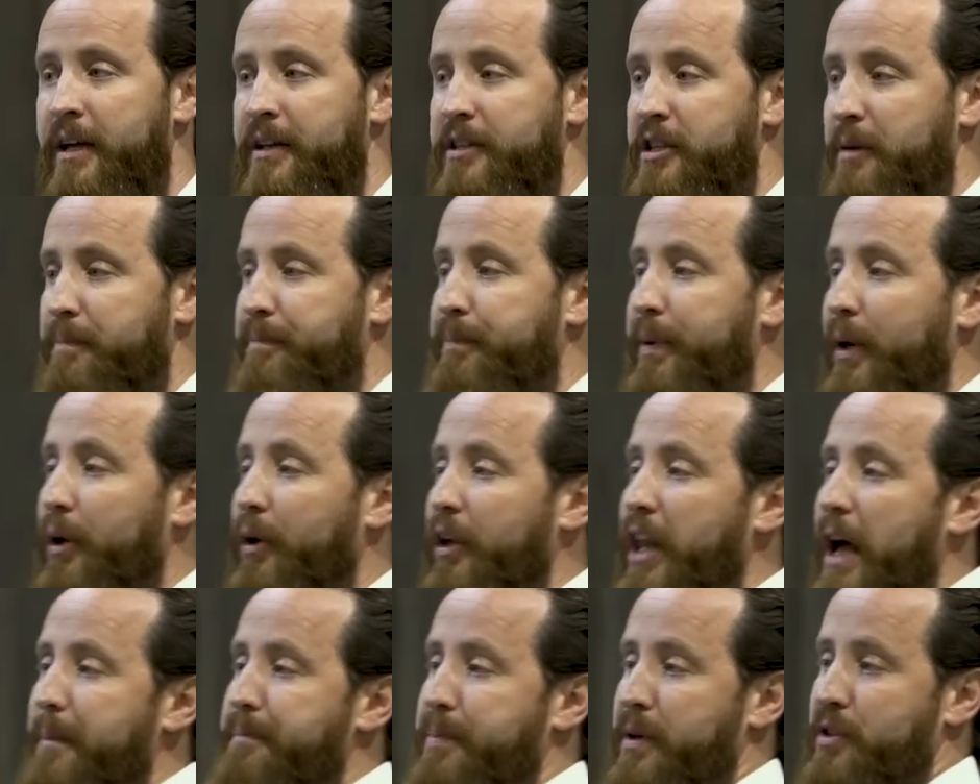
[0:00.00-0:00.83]
to
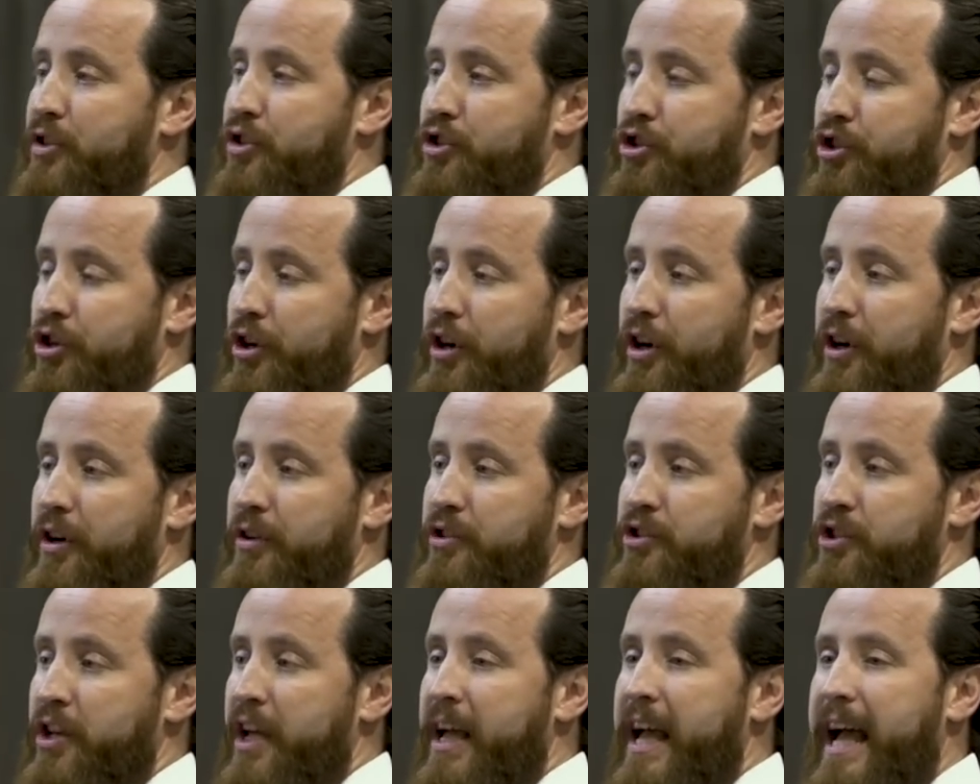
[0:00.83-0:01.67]
build up His
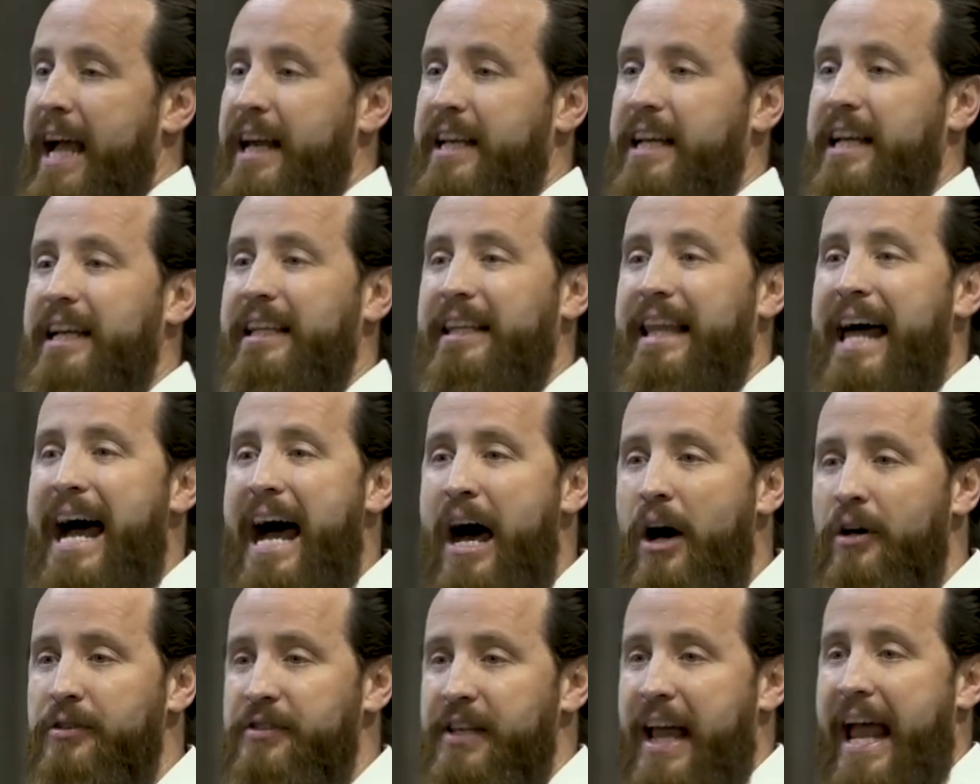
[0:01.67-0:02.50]
church, and He
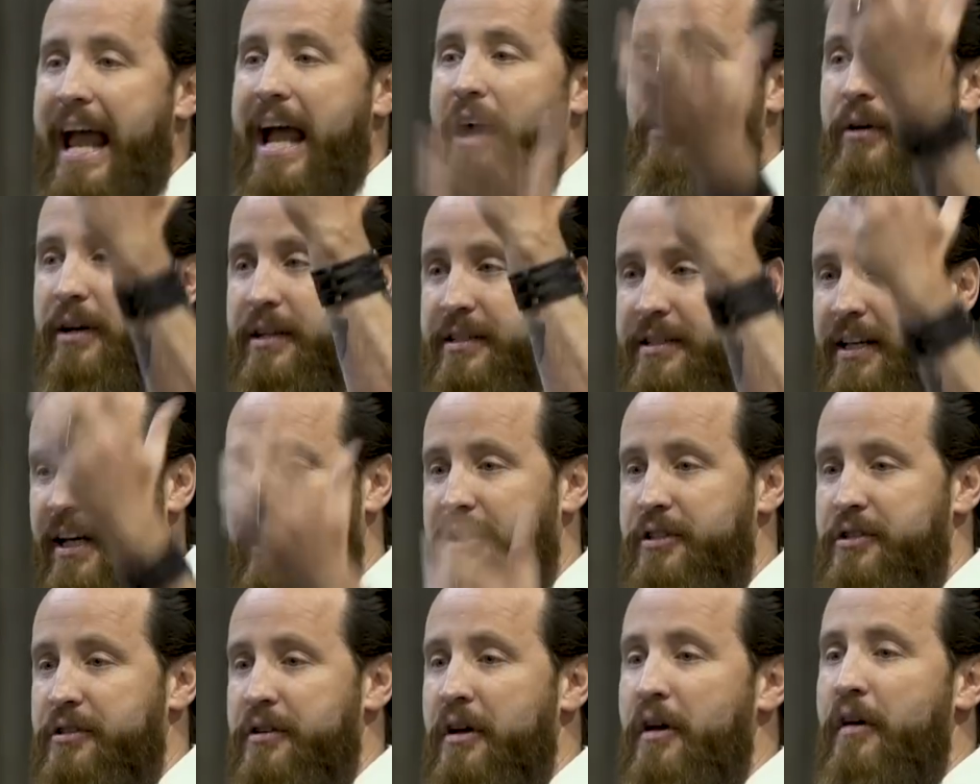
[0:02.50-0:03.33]
allows
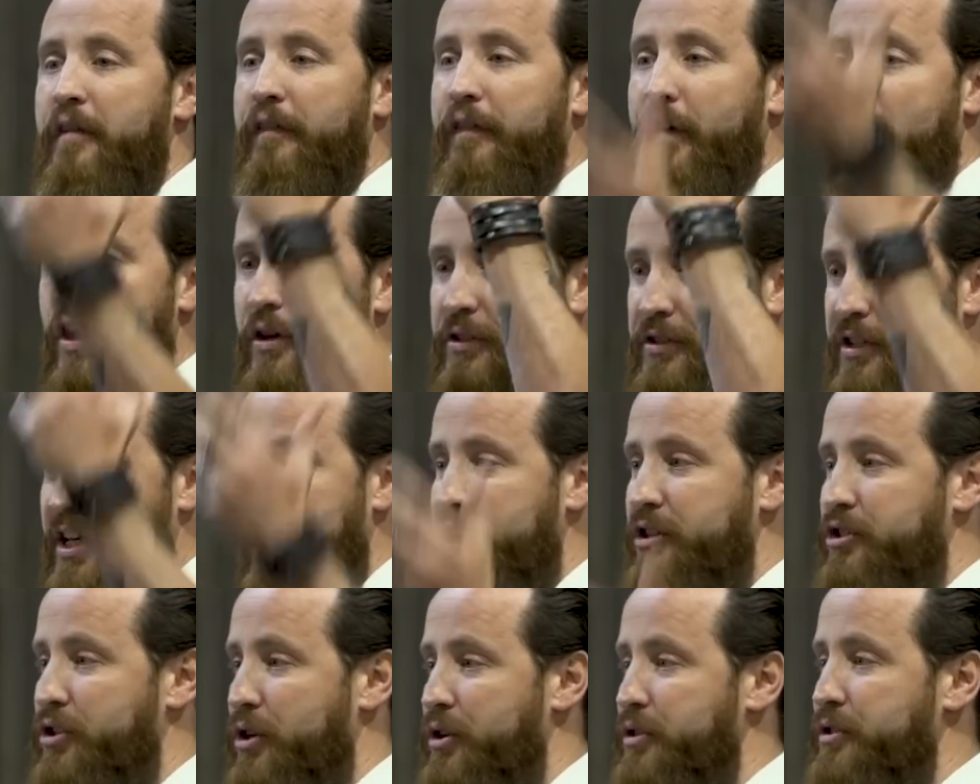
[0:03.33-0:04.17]
heretics, false
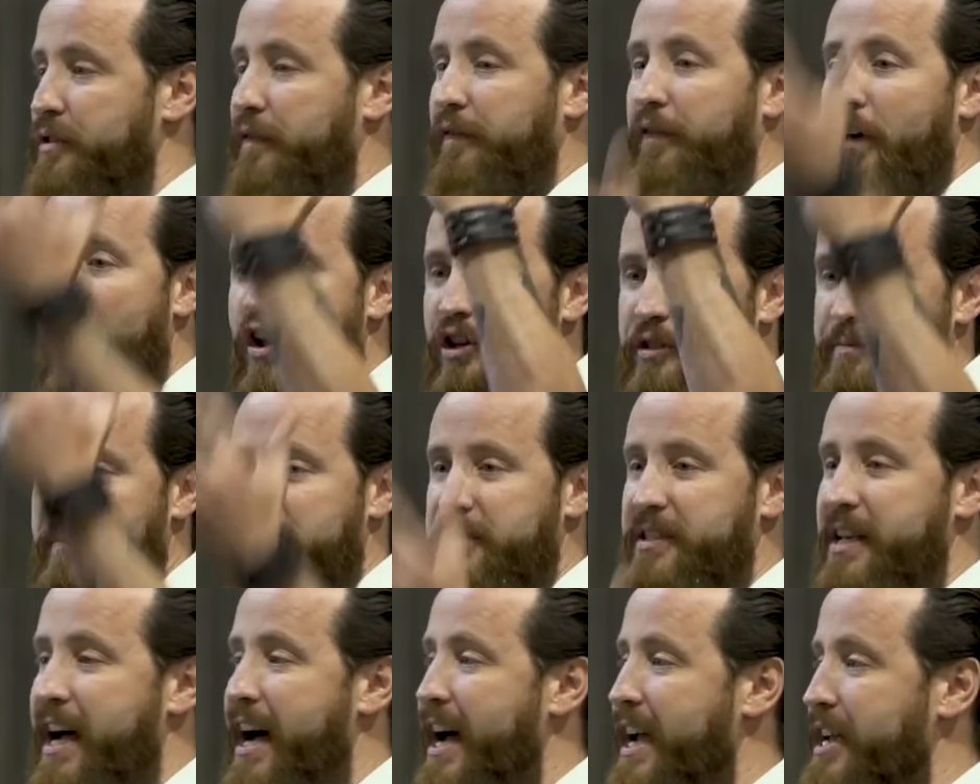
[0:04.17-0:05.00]
teachers, false
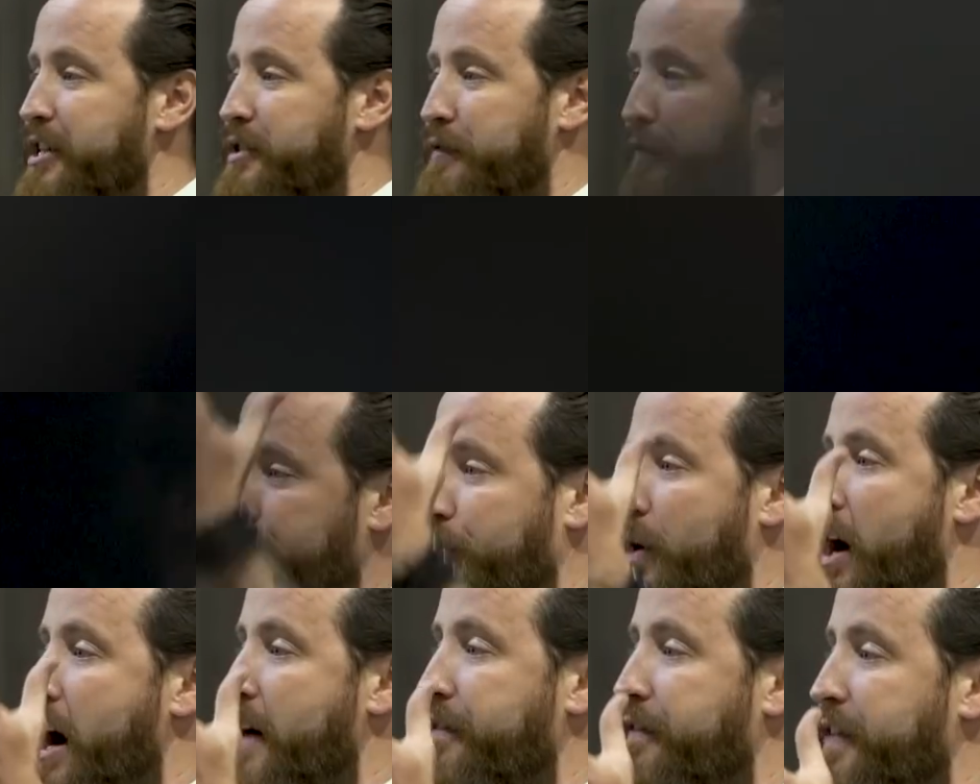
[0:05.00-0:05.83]
messiahs, false
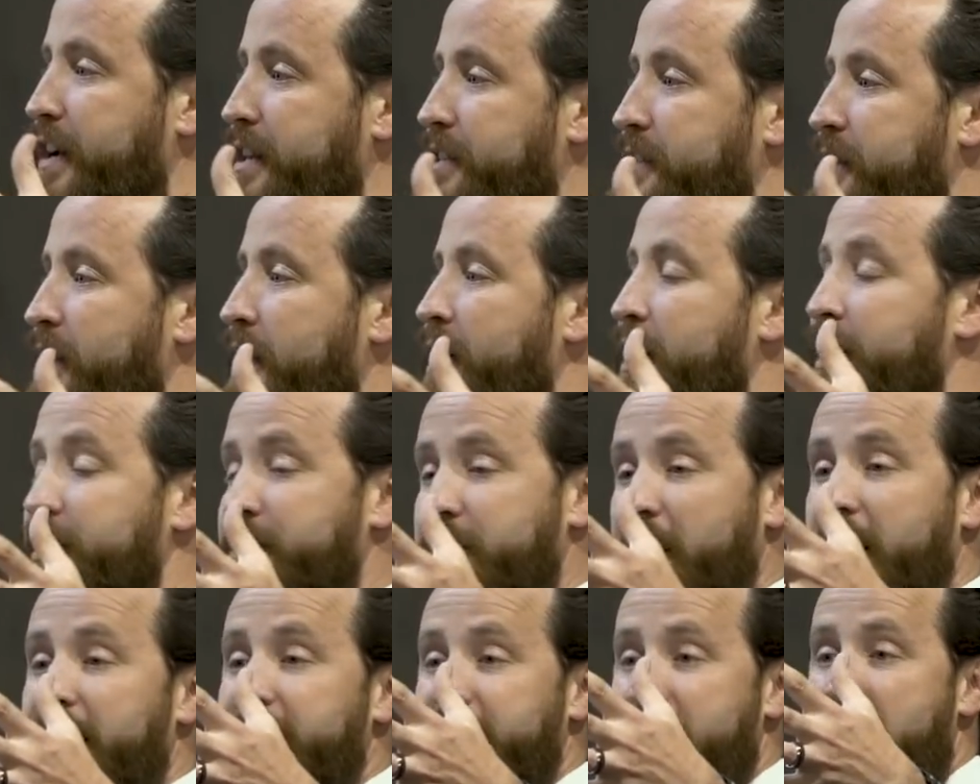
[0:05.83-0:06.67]
prophets
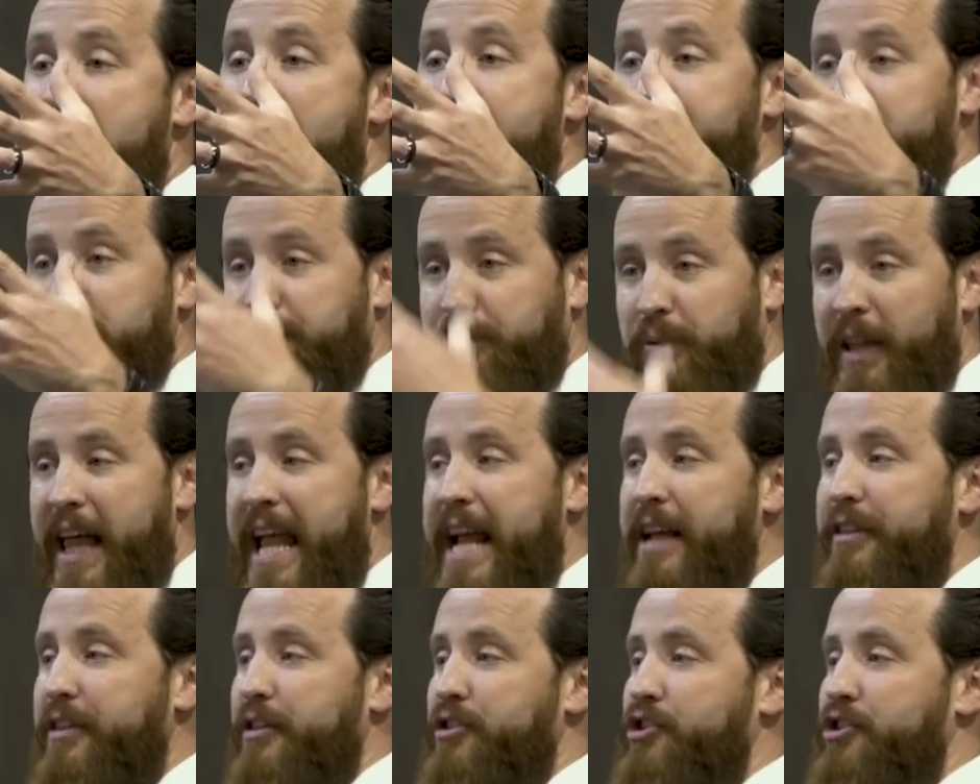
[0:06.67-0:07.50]
to at times
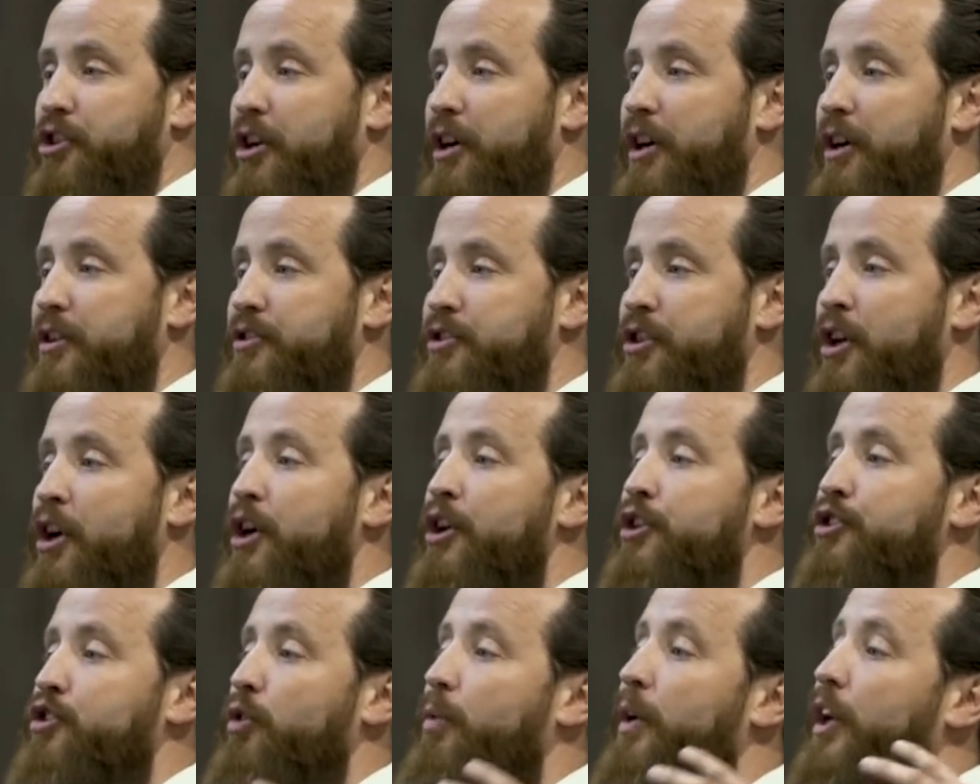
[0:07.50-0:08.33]
plague the church
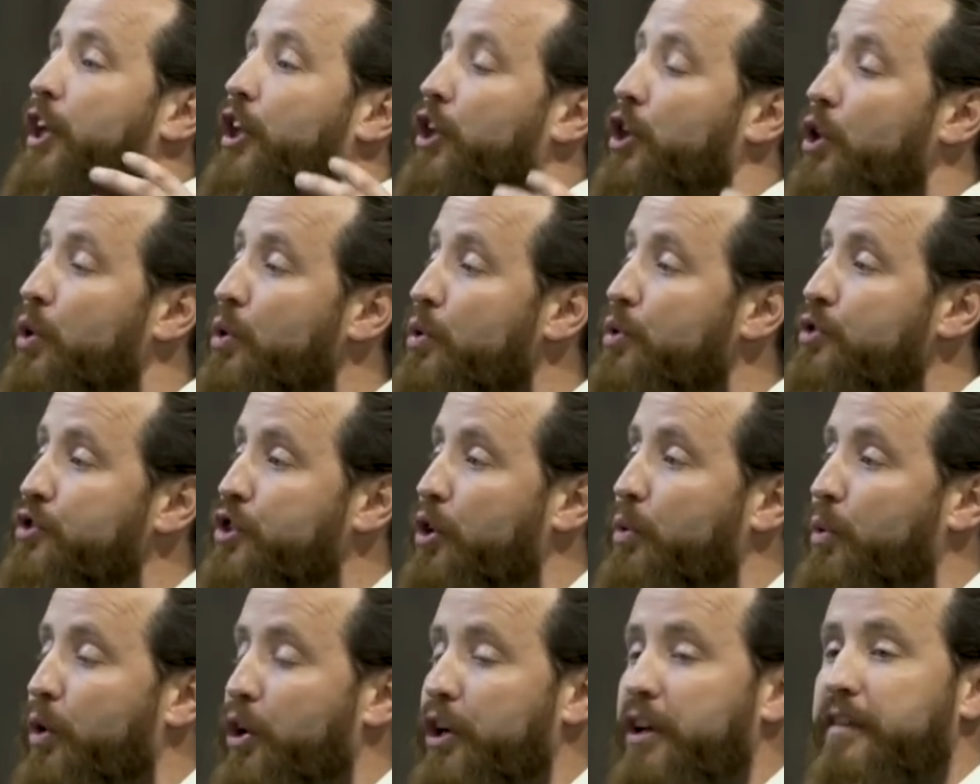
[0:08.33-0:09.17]
so we can use the
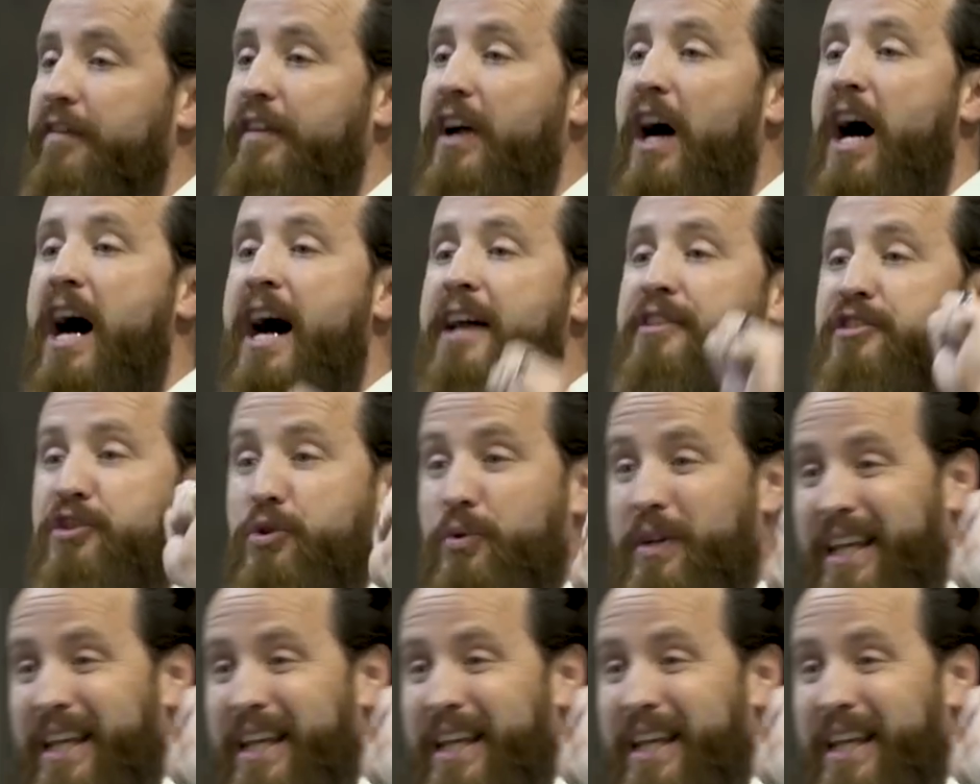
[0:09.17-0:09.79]
Word of God to